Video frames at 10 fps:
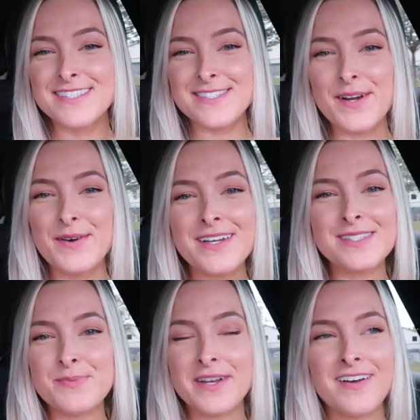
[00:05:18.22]
So
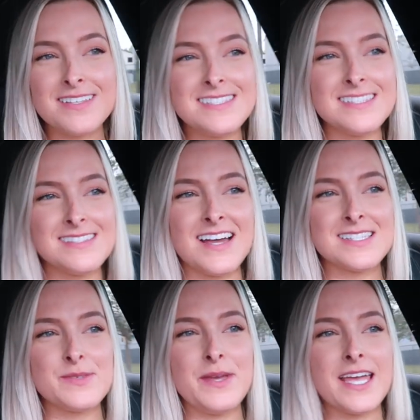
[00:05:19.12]
it's been on since
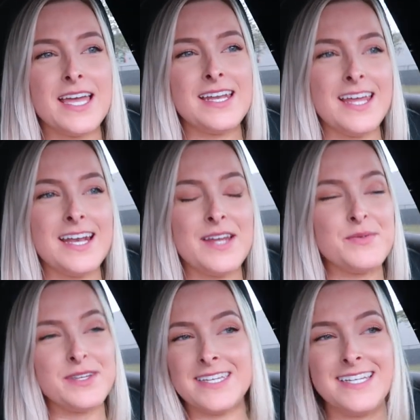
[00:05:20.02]
last weekend and I
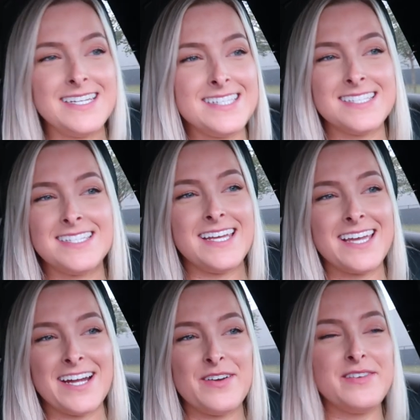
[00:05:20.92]
really needed to take
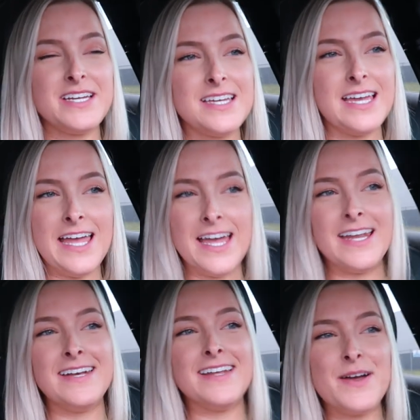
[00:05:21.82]
care of it.
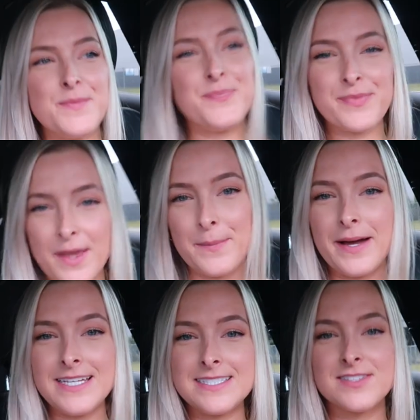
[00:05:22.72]
And
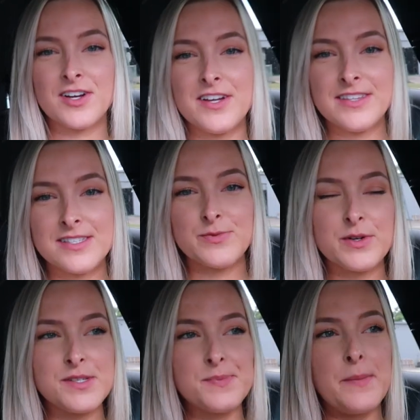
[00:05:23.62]
my, sorry, this
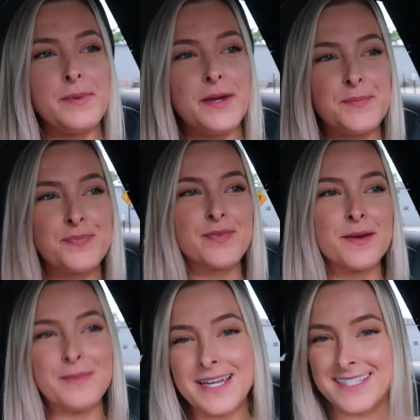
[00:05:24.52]
road is bumpy.
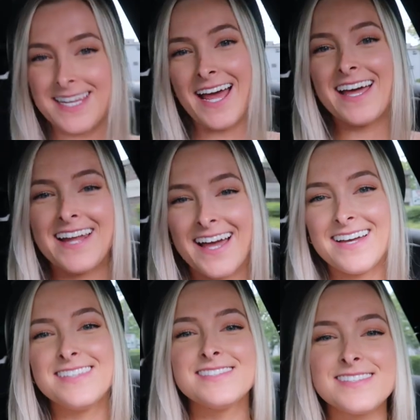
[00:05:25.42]
My dad
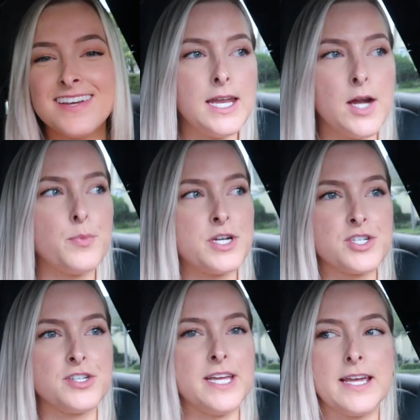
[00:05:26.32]
has an air
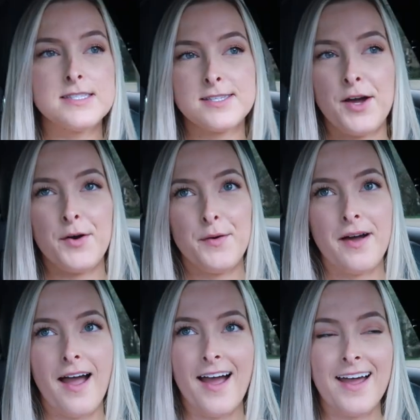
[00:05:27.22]
pressure tank. So
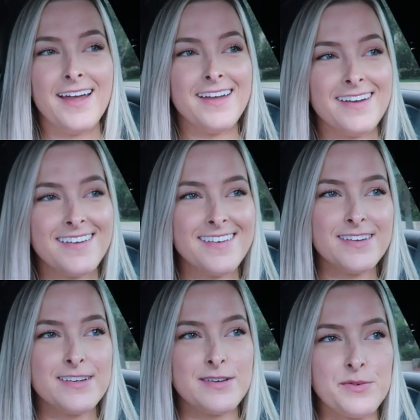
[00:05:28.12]
I
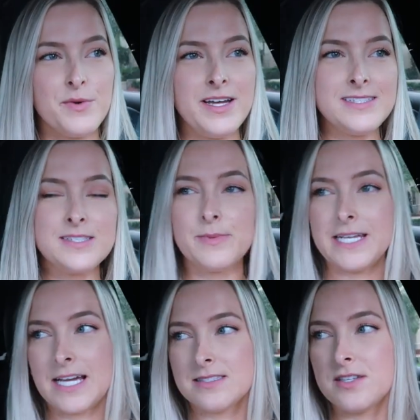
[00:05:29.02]
went to my
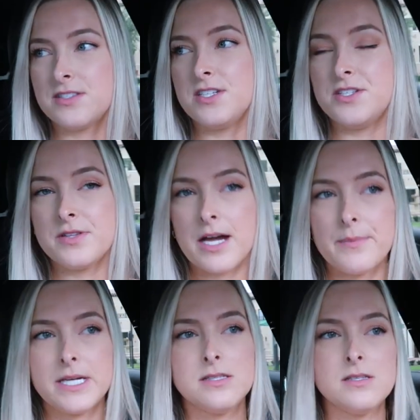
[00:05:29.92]
dad's house to do that
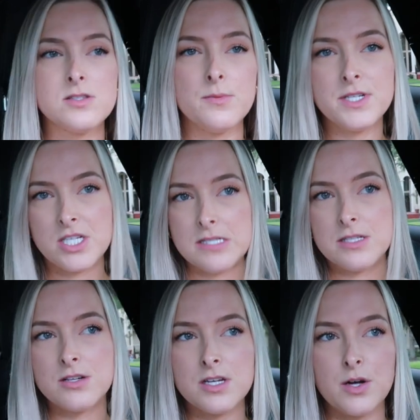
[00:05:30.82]
because it's so much
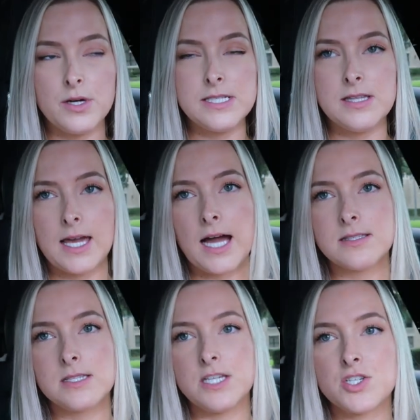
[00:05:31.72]
easier than going to the
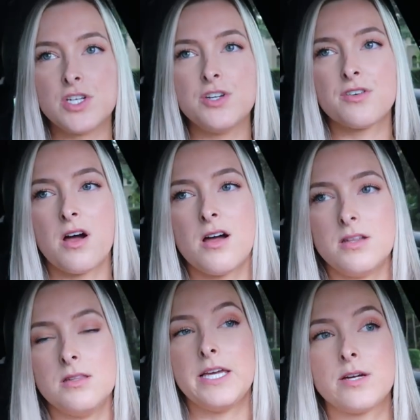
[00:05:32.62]
gas station. You're
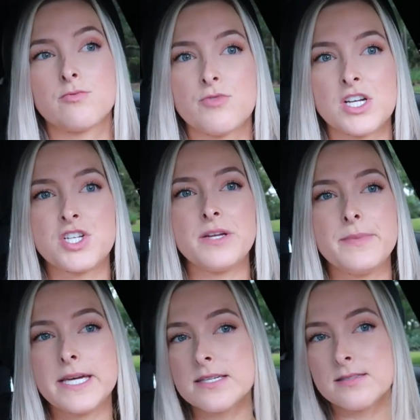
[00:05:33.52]
not like rushing
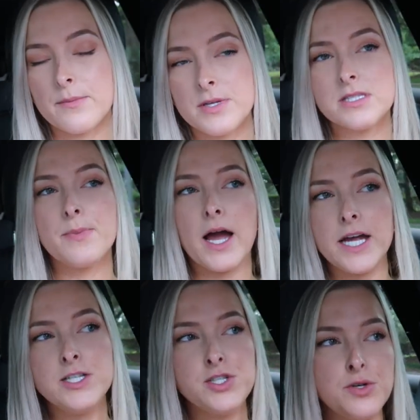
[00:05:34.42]
because someone's
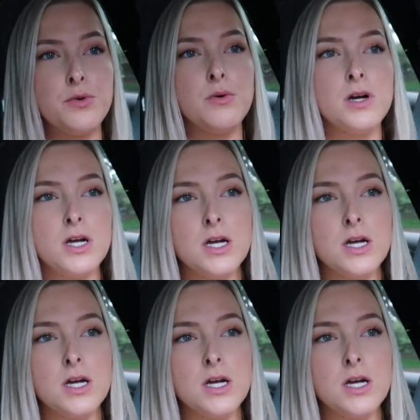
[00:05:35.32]
behind you